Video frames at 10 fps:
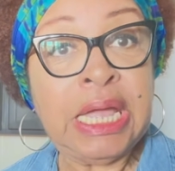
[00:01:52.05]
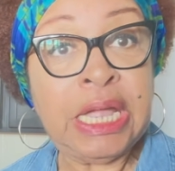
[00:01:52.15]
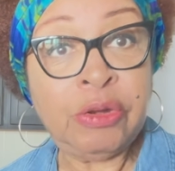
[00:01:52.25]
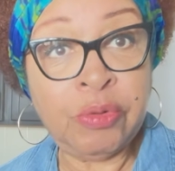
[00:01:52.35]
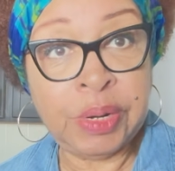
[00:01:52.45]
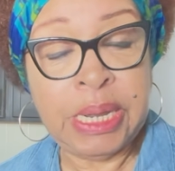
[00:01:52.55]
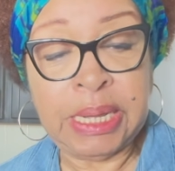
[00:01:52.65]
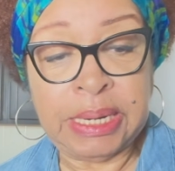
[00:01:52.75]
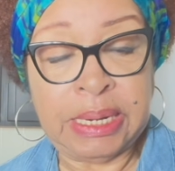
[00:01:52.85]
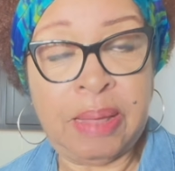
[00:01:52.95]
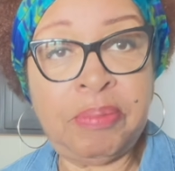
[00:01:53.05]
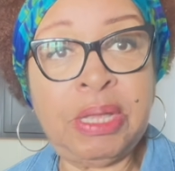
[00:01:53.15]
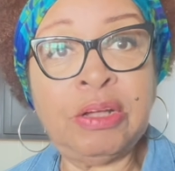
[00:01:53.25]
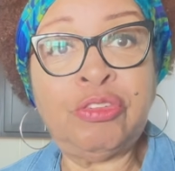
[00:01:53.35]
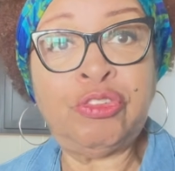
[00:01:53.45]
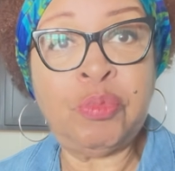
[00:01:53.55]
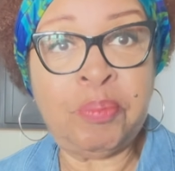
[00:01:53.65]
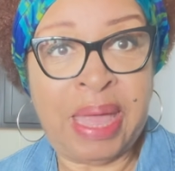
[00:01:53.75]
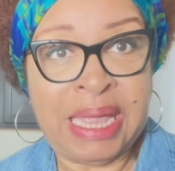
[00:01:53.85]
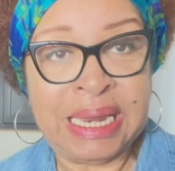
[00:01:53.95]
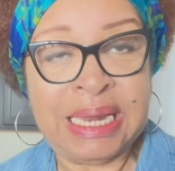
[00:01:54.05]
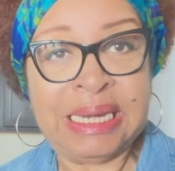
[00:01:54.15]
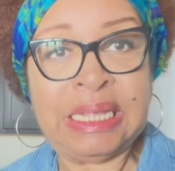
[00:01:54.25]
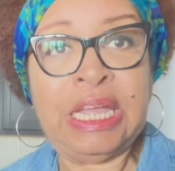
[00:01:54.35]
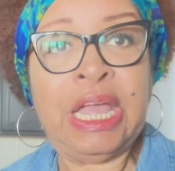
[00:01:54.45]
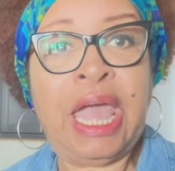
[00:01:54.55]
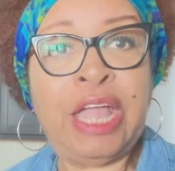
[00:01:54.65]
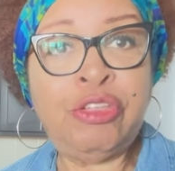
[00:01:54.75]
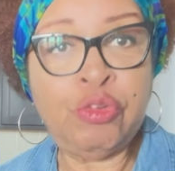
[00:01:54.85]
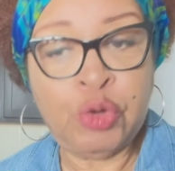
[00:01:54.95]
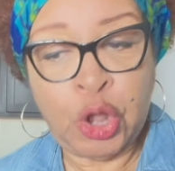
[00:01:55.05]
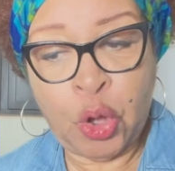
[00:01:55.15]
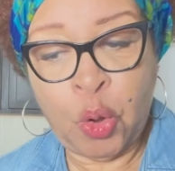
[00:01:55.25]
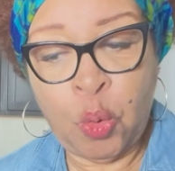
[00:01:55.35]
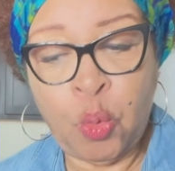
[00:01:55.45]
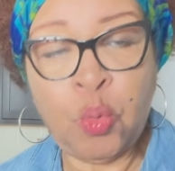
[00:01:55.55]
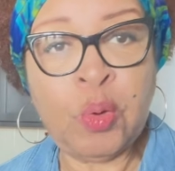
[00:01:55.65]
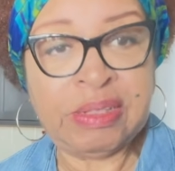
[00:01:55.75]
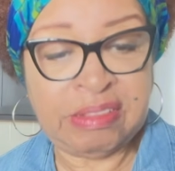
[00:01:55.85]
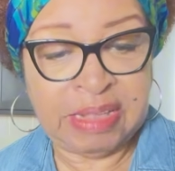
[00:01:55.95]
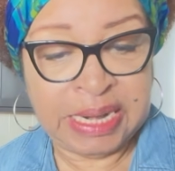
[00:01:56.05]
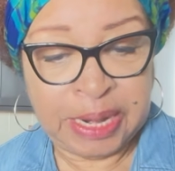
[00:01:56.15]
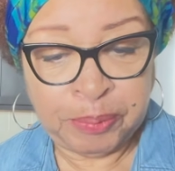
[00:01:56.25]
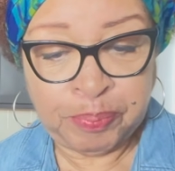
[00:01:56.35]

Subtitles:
ingredient in it because you made it and you know what's in it.